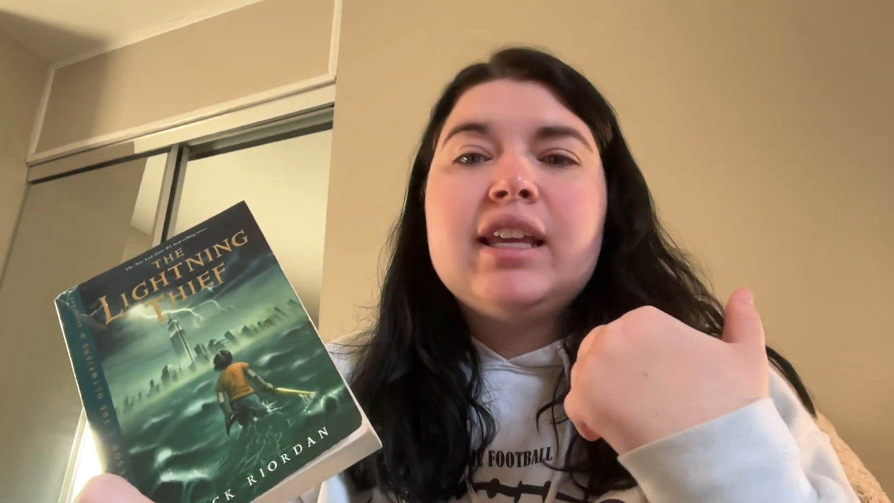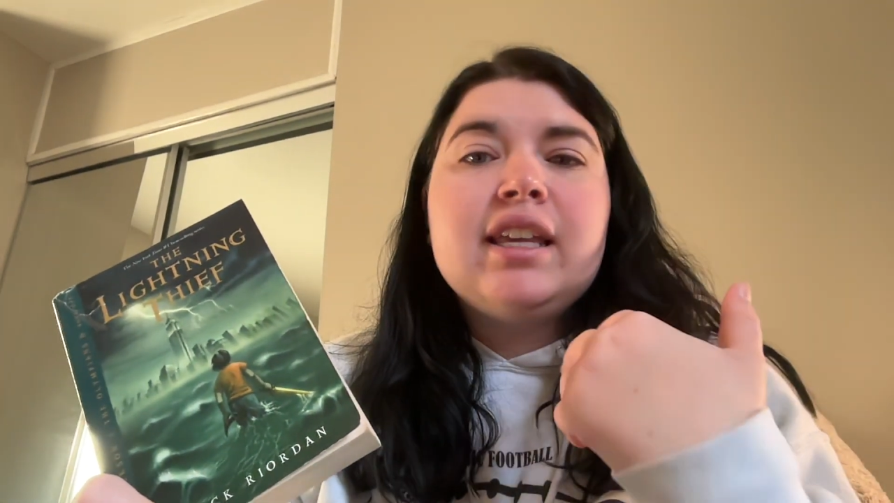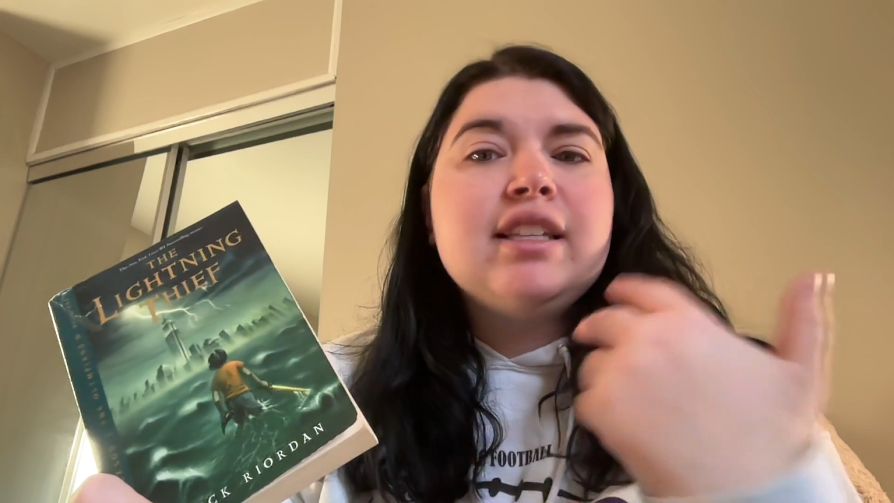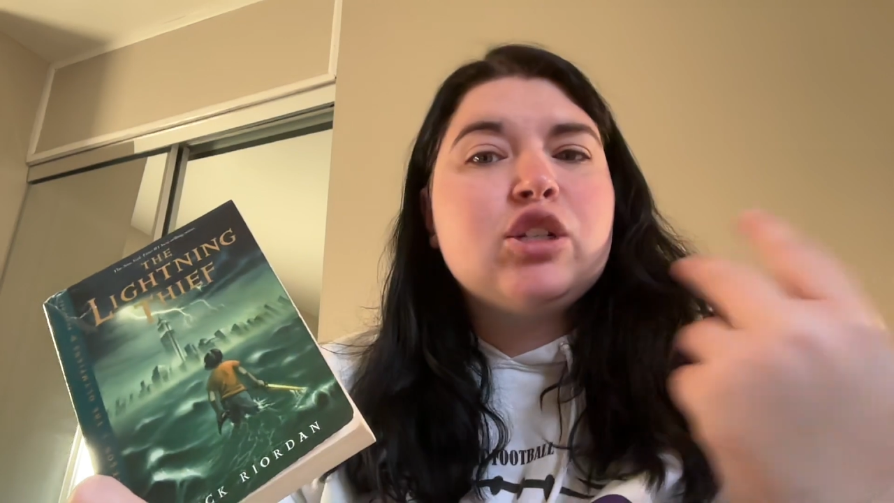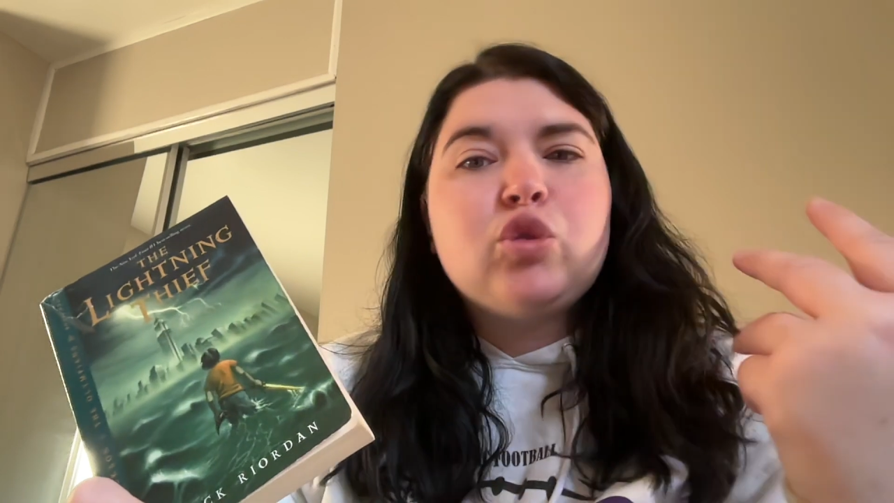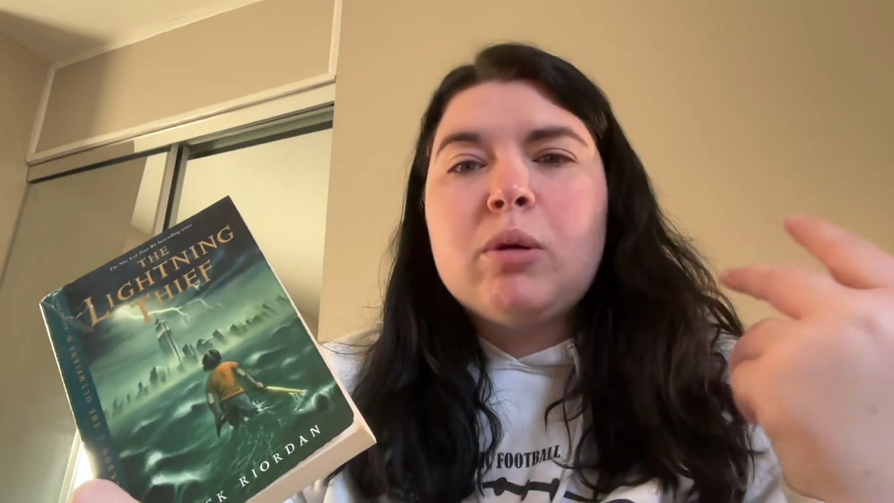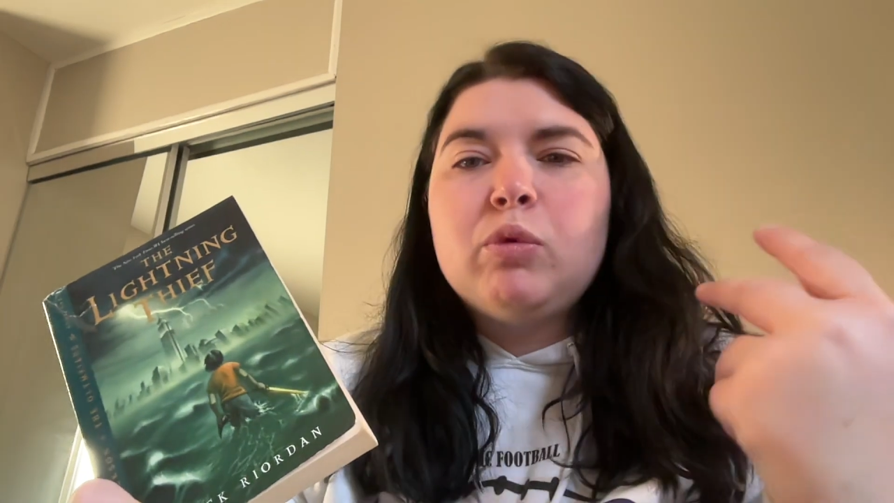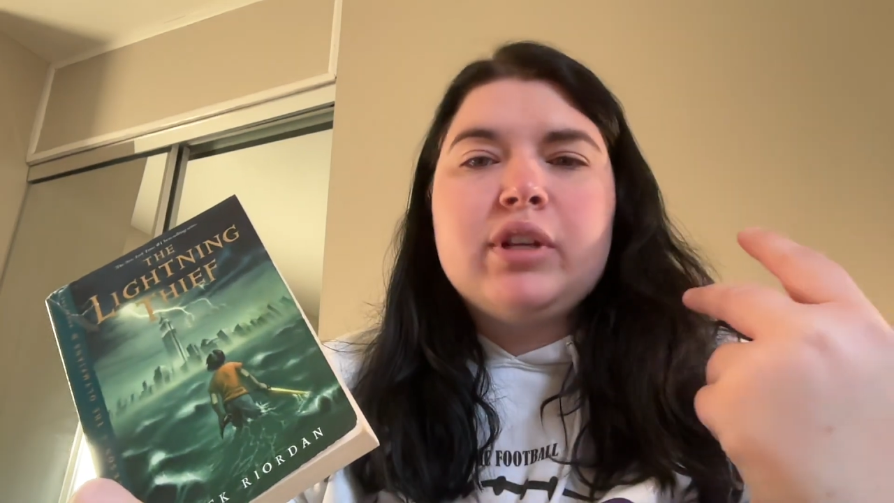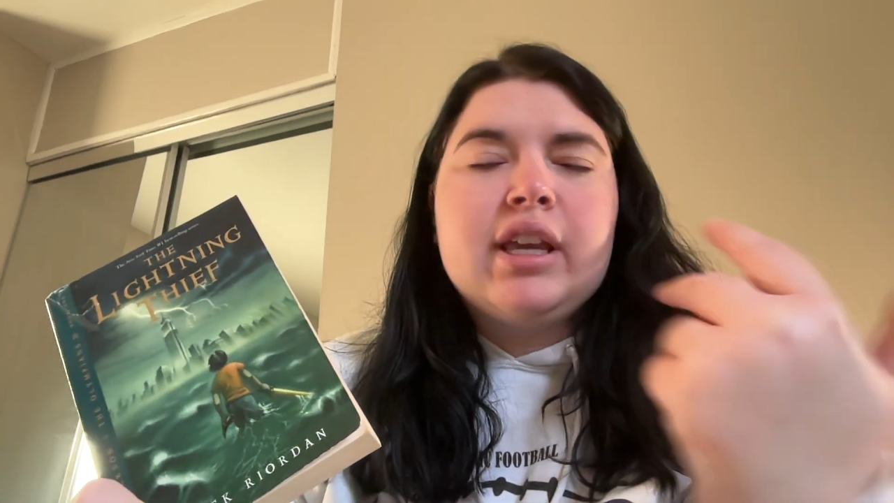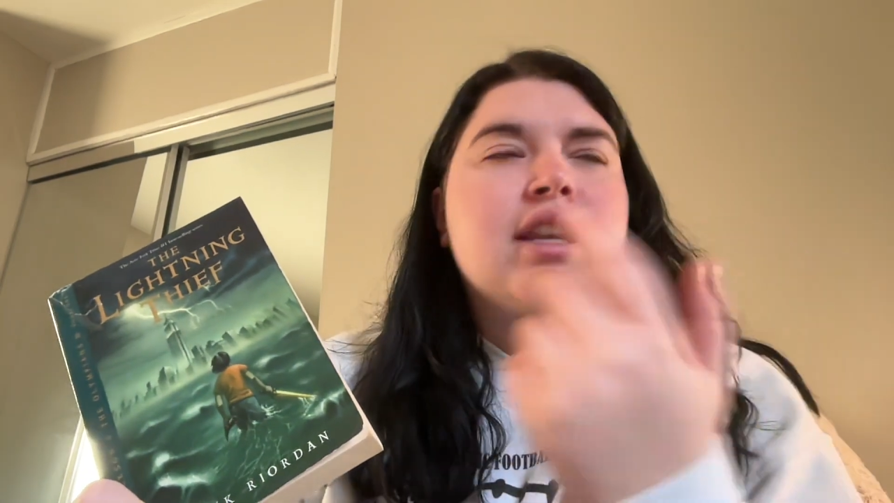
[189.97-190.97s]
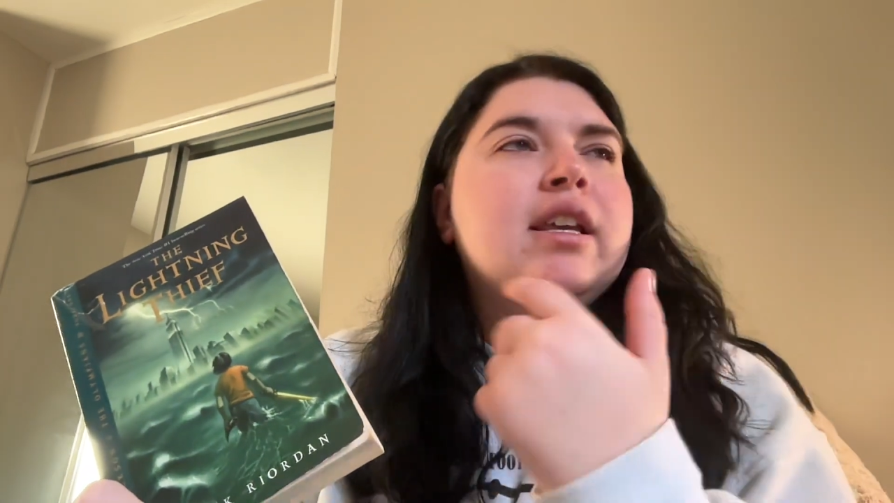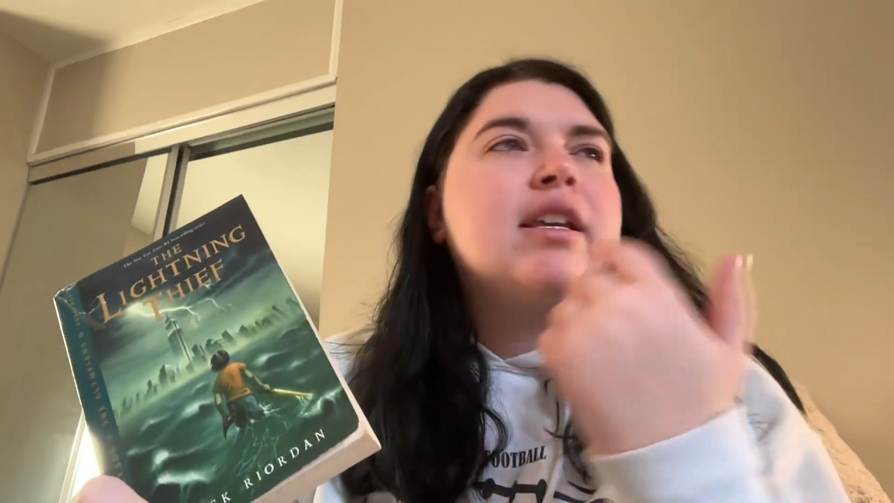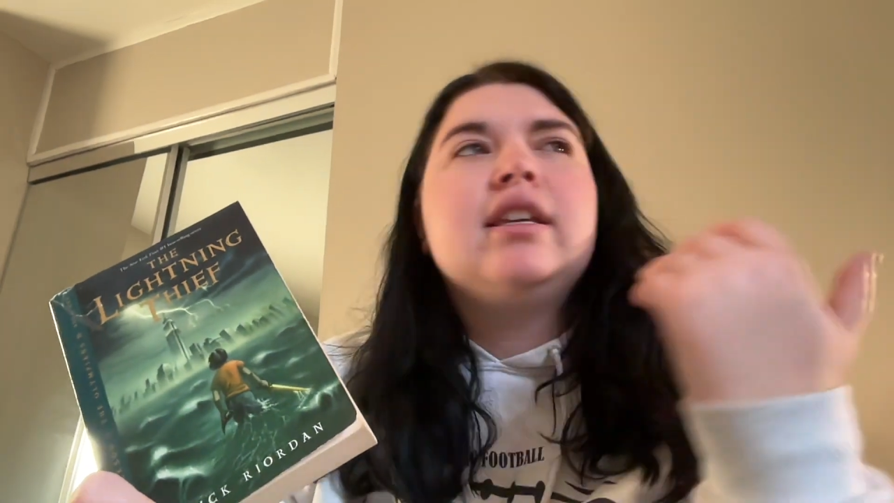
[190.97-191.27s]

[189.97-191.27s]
he's a troubled kid.